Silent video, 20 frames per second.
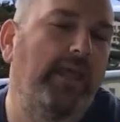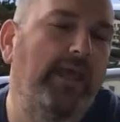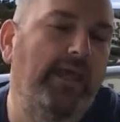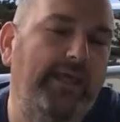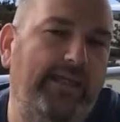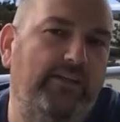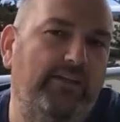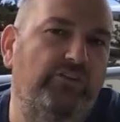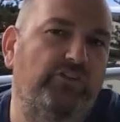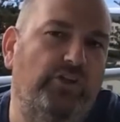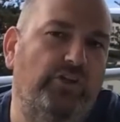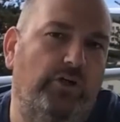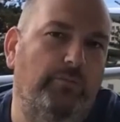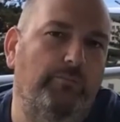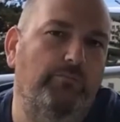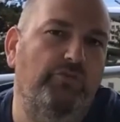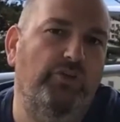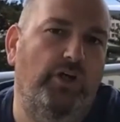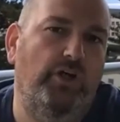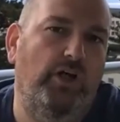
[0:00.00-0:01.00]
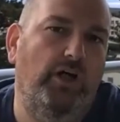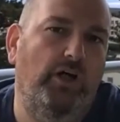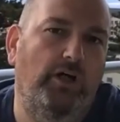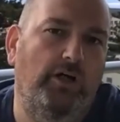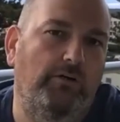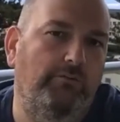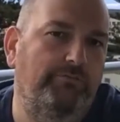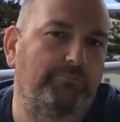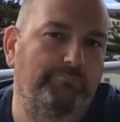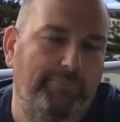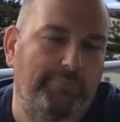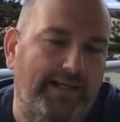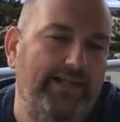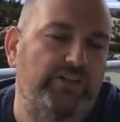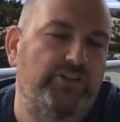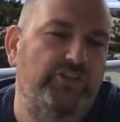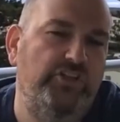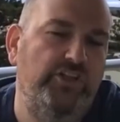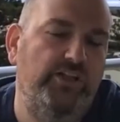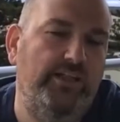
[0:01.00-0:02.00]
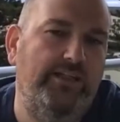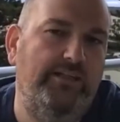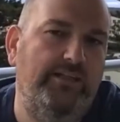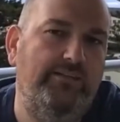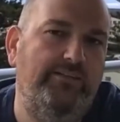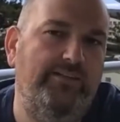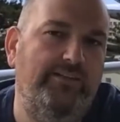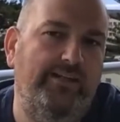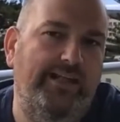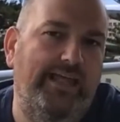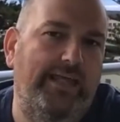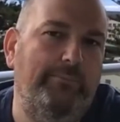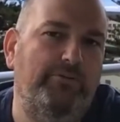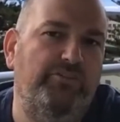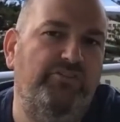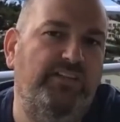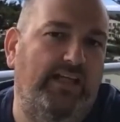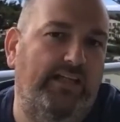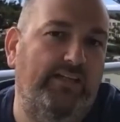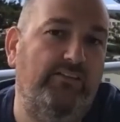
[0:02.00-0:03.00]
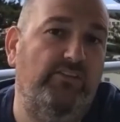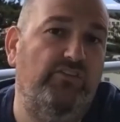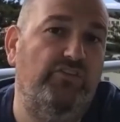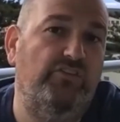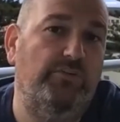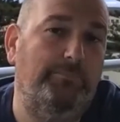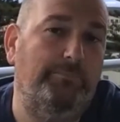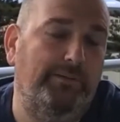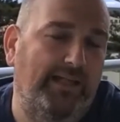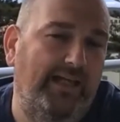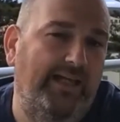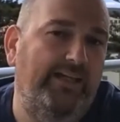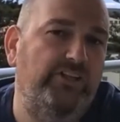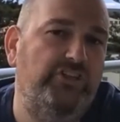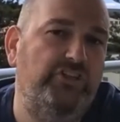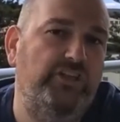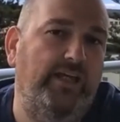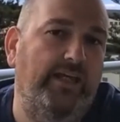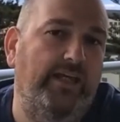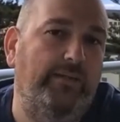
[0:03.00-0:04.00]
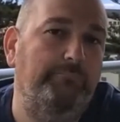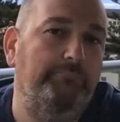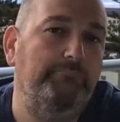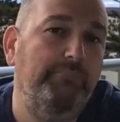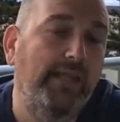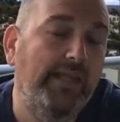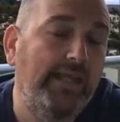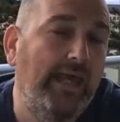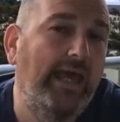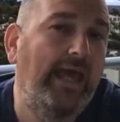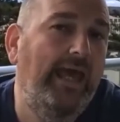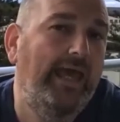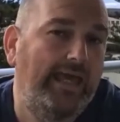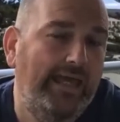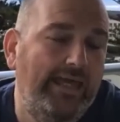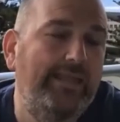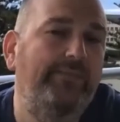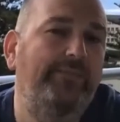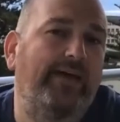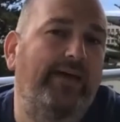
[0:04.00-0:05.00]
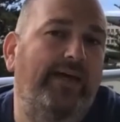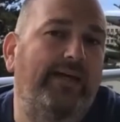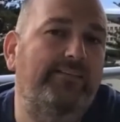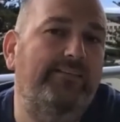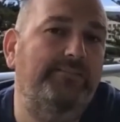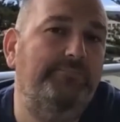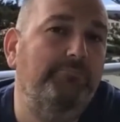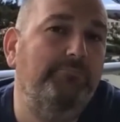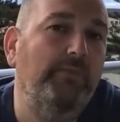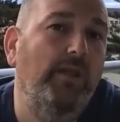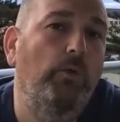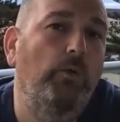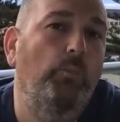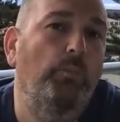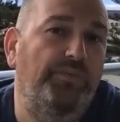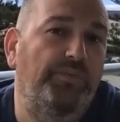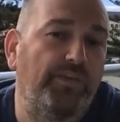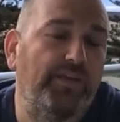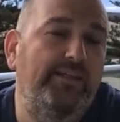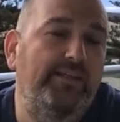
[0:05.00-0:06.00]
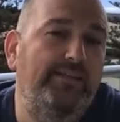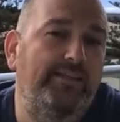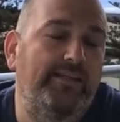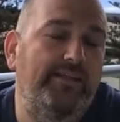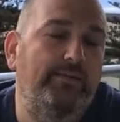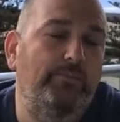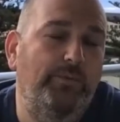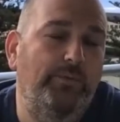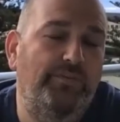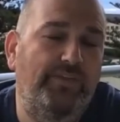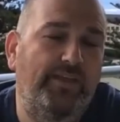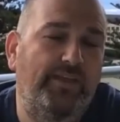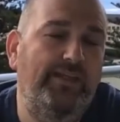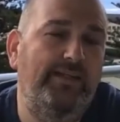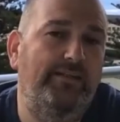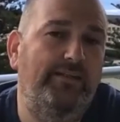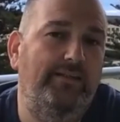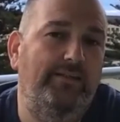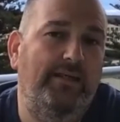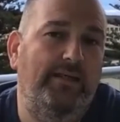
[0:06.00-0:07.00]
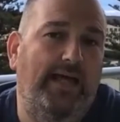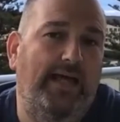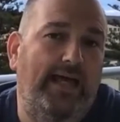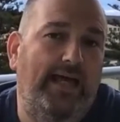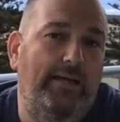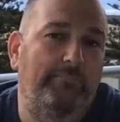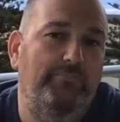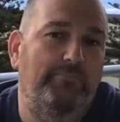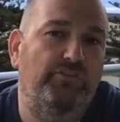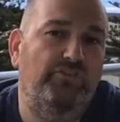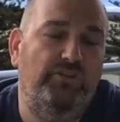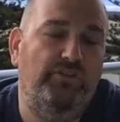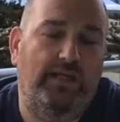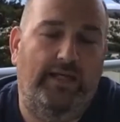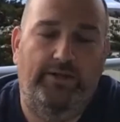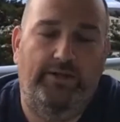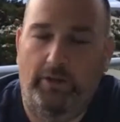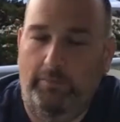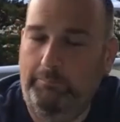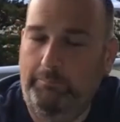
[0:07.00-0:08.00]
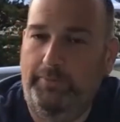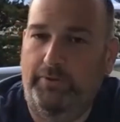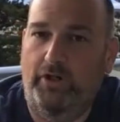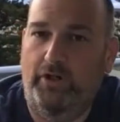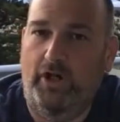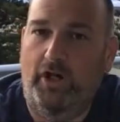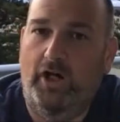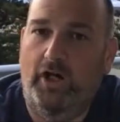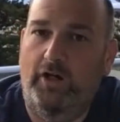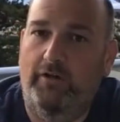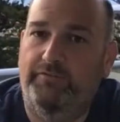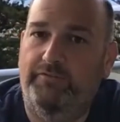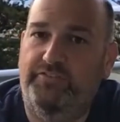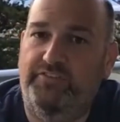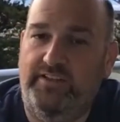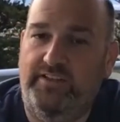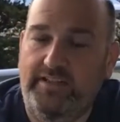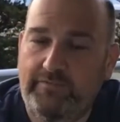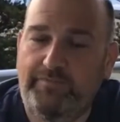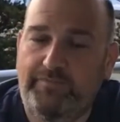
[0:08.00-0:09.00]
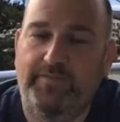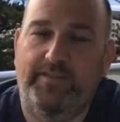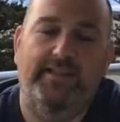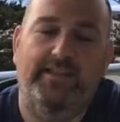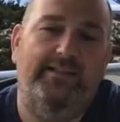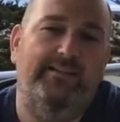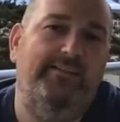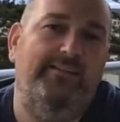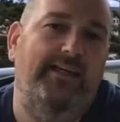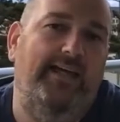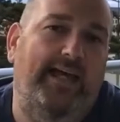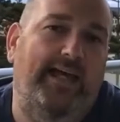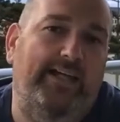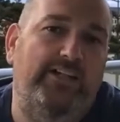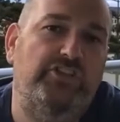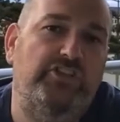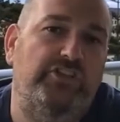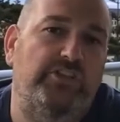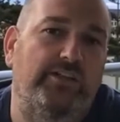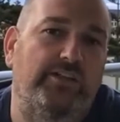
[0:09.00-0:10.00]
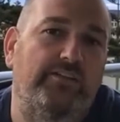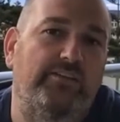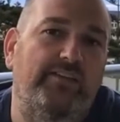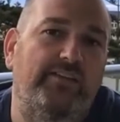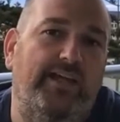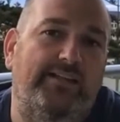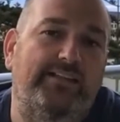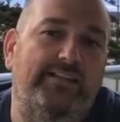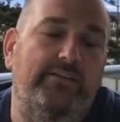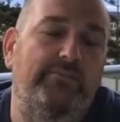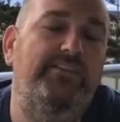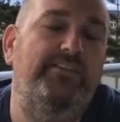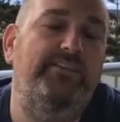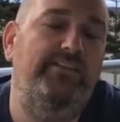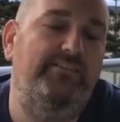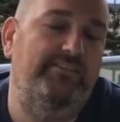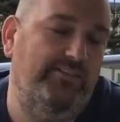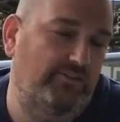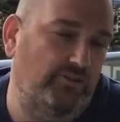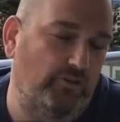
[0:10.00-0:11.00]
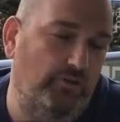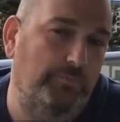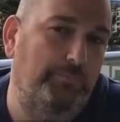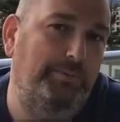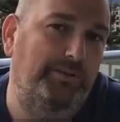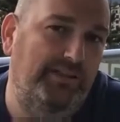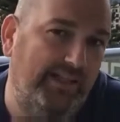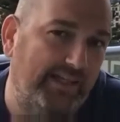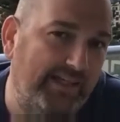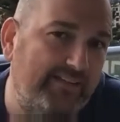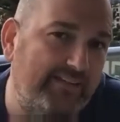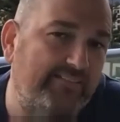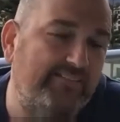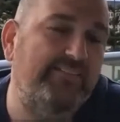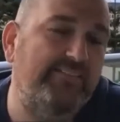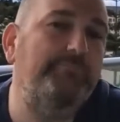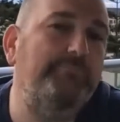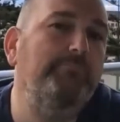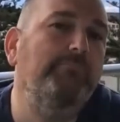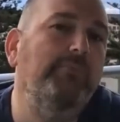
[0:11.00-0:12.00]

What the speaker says: in terms of managing the labour standards and supply chain. In that, within a number of significant activities that took place,